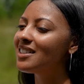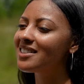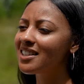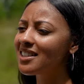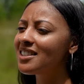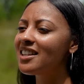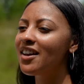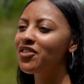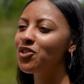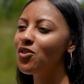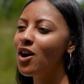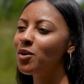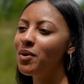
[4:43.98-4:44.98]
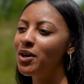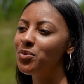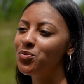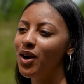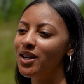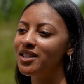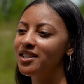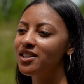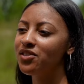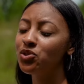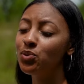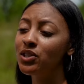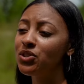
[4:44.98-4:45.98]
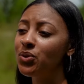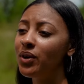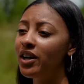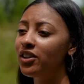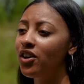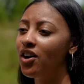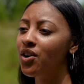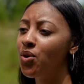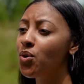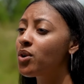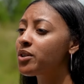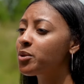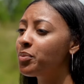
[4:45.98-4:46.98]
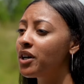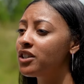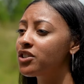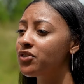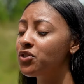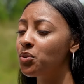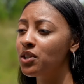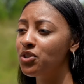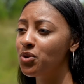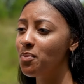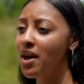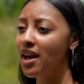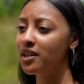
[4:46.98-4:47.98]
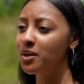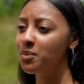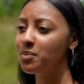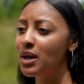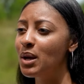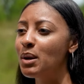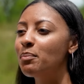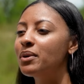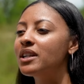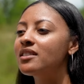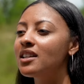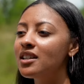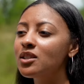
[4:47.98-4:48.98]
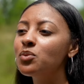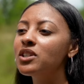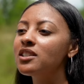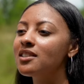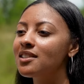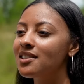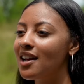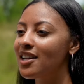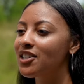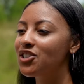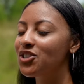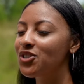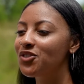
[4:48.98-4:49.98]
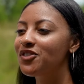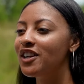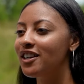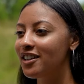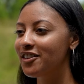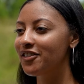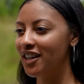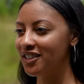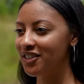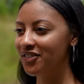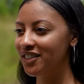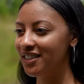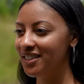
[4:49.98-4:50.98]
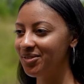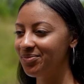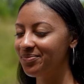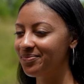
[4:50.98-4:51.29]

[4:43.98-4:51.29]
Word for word: It doesn't have the rock bottom prices of 22LR or the punch of 22 Magnum, but it does what it's designed to do very effectively.